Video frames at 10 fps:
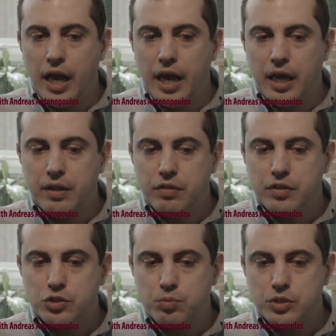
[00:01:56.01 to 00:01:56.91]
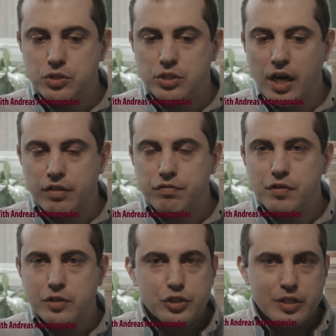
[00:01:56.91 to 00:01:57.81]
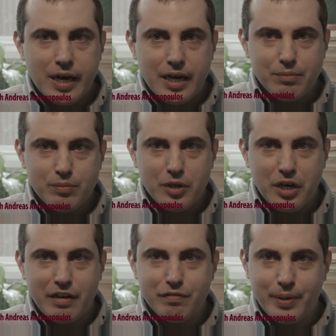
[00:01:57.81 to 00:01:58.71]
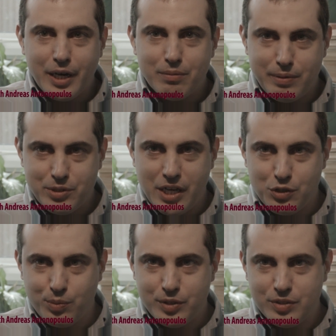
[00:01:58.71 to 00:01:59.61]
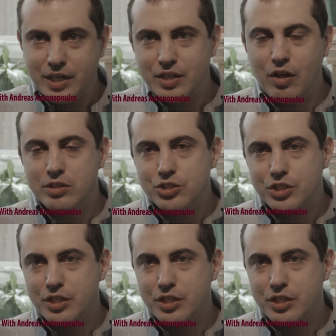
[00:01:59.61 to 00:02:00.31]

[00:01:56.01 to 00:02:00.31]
And this was not the first time I've become obsessed with technology.